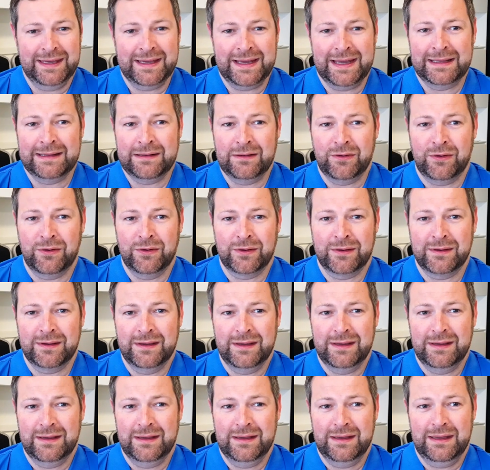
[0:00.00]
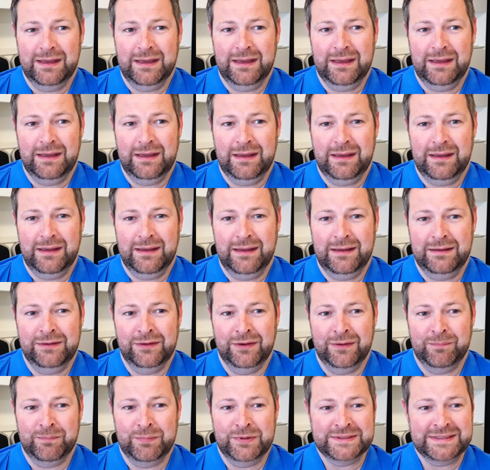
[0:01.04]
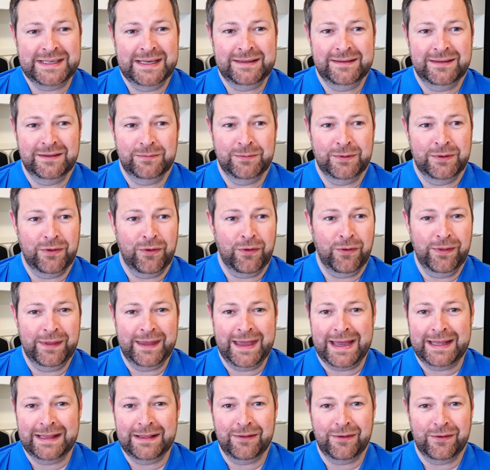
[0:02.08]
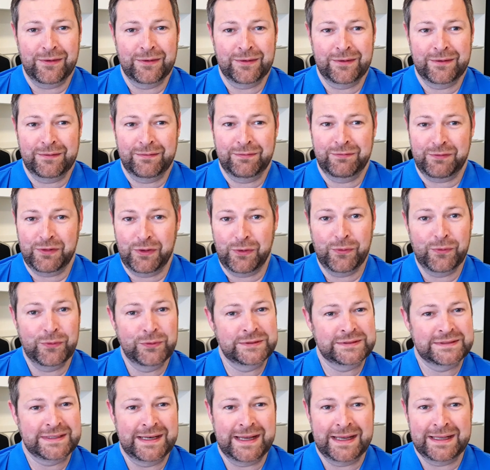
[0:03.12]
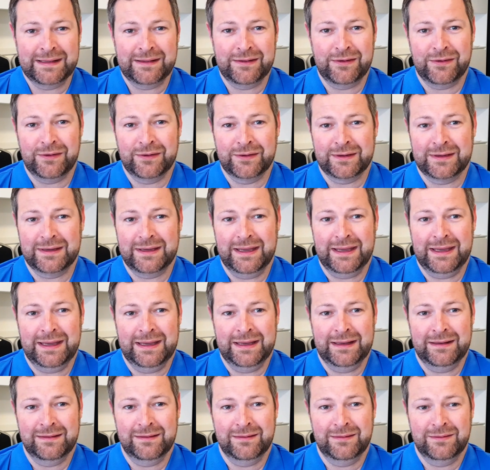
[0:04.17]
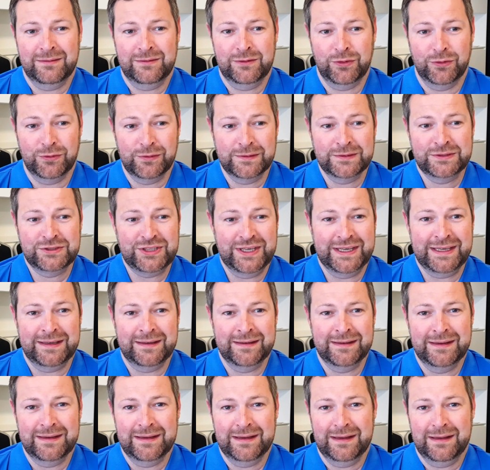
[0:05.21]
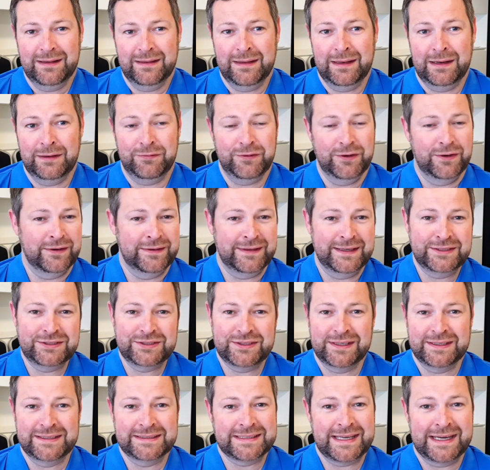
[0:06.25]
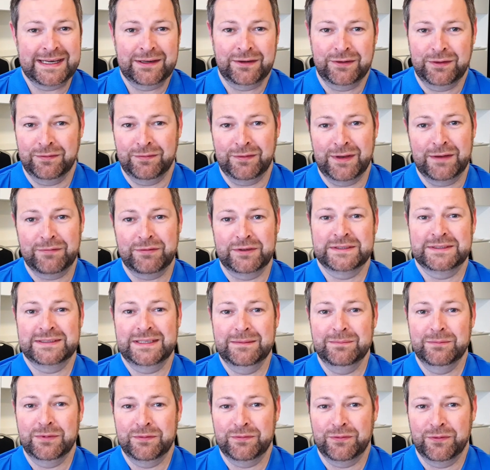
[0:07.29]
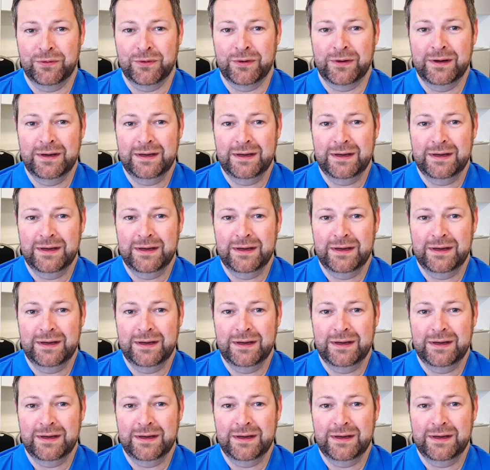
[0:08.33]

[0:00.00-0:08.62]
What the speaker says: analog, you're presented with all the analog flows and analog tool chain that if you're a digital designer you've never seen before.